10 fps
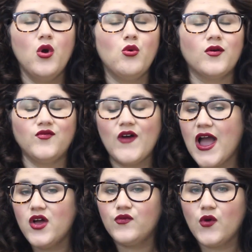or
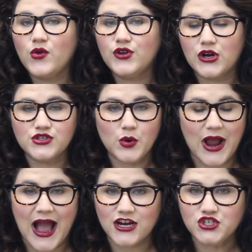file folders or
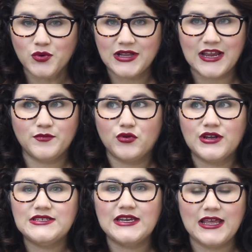actual like
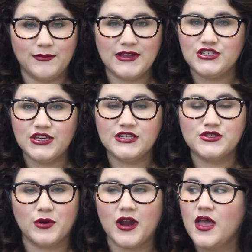printed
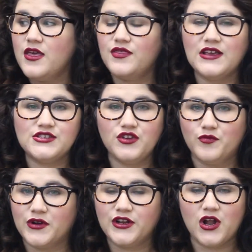images or things that
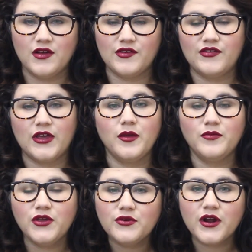you've printed off of the
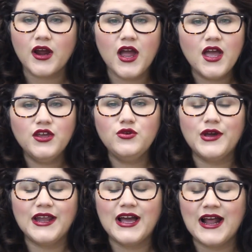computer. You
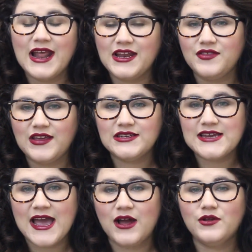can cut anything
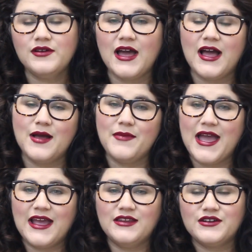down um,
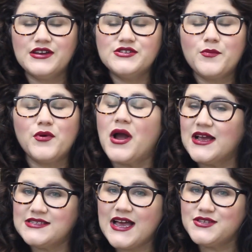and there is a
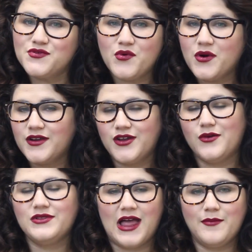process for, you
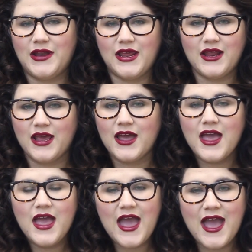know, laminating
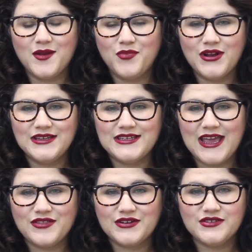and putting
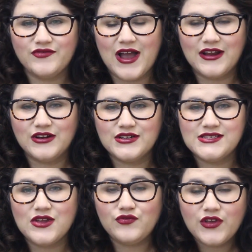together
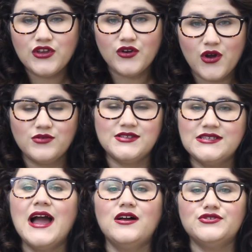dividers that fit your own
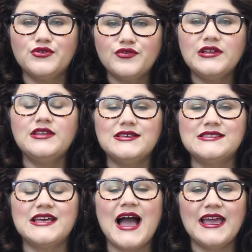style. So really the
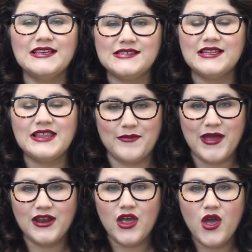sky is the
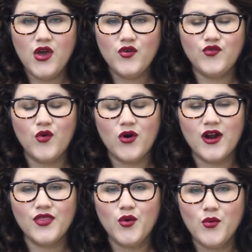limit
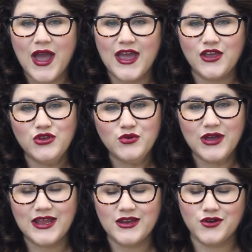for the way you
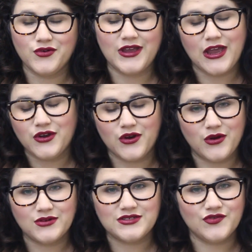can create your
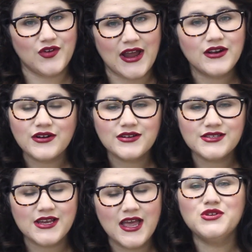own
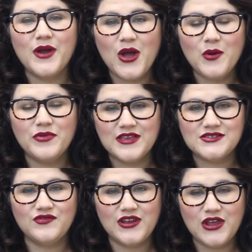dividers. So I hope
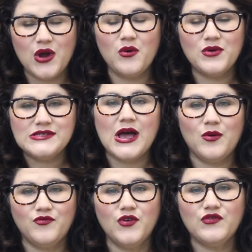this video was
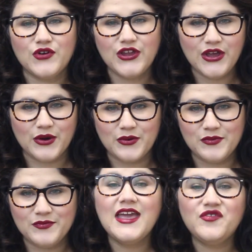helpful for
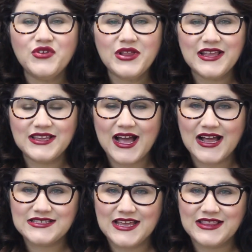you. If you like the
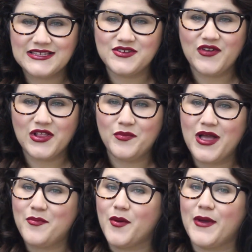content that's
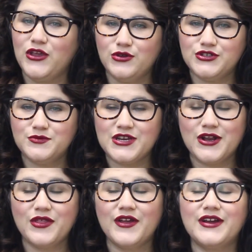available up on my YouTube
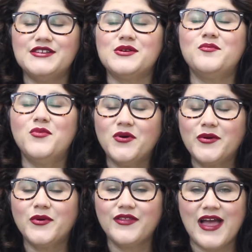channel, there is
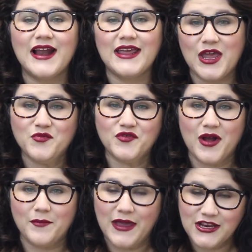more where that came
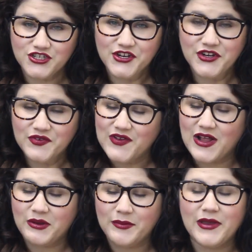from. Make sure you're
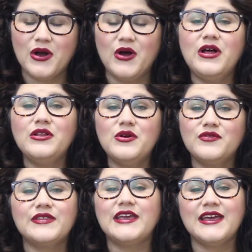following me all
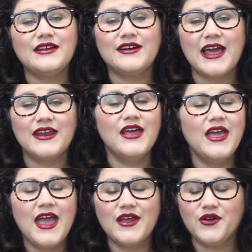over the internet
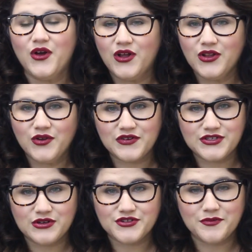and all over
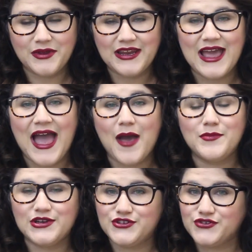social media at
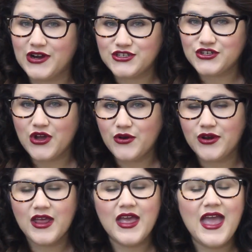Miss Trenchcoat.
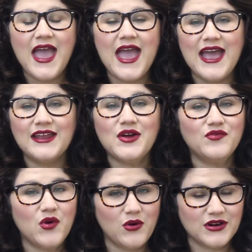And
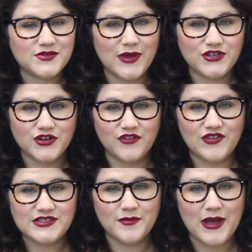of course, make sure to
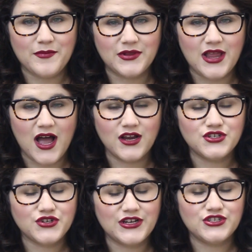visit my blog,
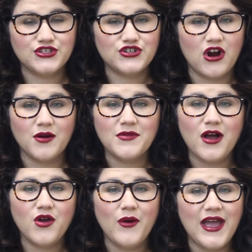Strange and Charmed.
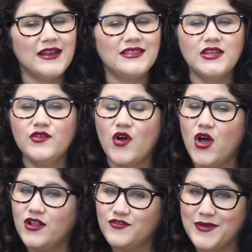I'll go ahead and leave
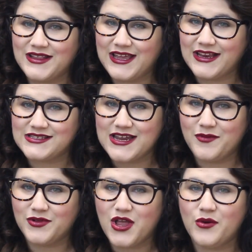all of my links
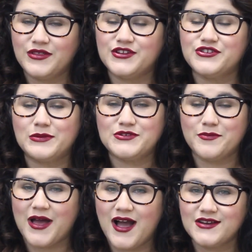down below in the
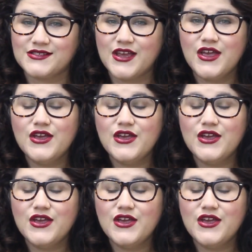description box